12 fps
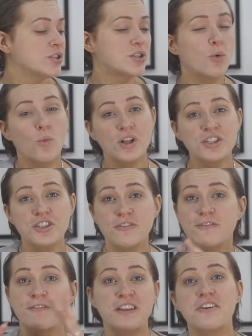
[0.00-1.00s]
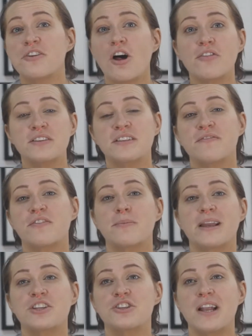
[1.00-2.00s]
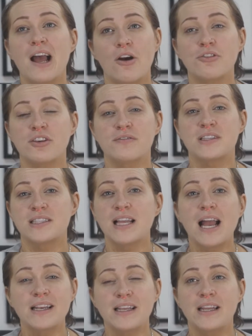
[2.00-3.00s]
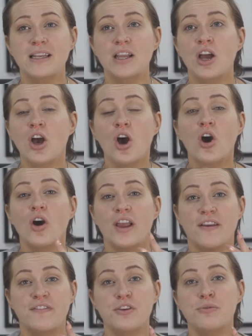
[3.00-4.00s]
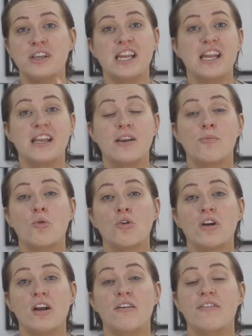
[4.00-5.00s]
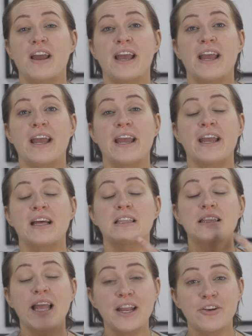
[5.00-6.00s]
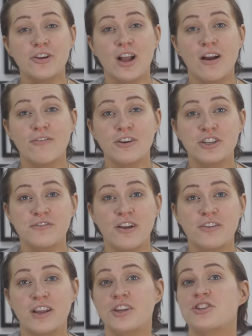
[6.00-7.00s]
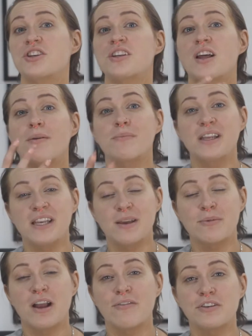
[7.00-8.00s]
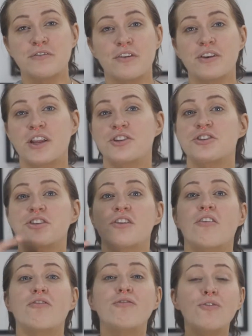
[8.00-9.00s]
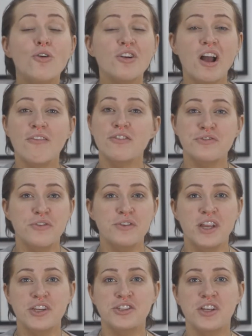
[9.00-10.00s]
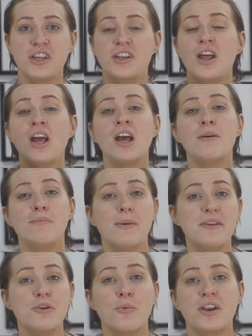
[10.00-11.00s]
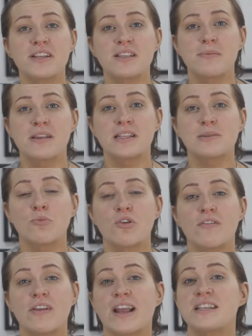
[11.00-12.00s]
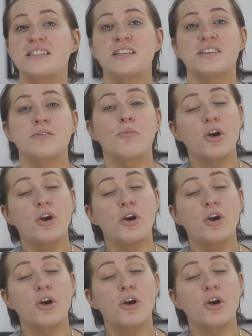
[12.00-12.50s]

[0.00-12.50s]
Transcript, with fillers: So once you've figured all this information out, you've decided if you need more of a lighter coverage foundation, a medium coverage foundation, a full coverage foundation, maybe you're wanting something that's more of like a tinted